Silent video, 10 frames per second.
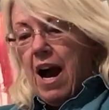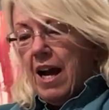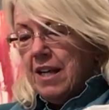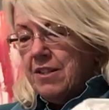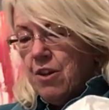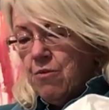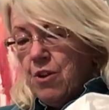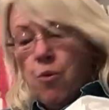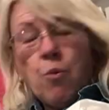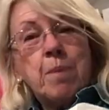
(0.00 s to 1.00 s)
I don't
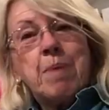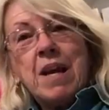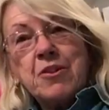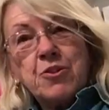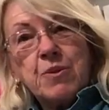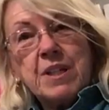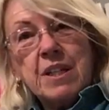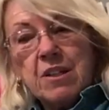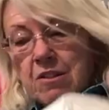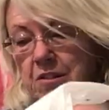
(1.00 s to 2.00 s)
know what paints are in
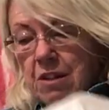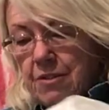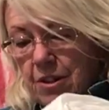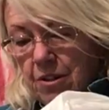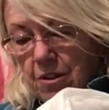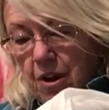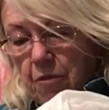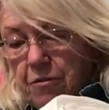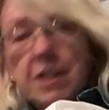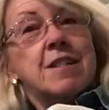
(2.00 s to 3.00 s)
here. There are
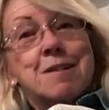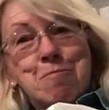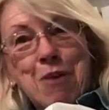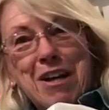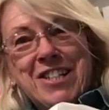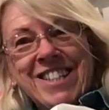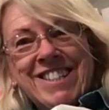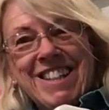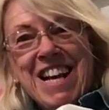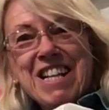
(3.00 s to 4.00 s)
hopefully some
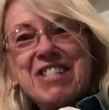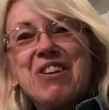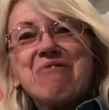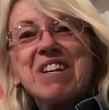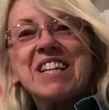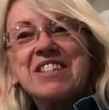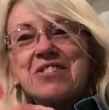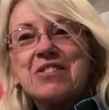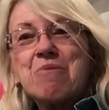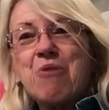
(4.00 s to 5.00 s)
brushes so we can do
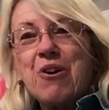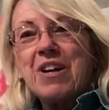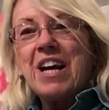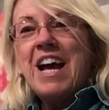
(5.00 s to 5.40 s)
some work.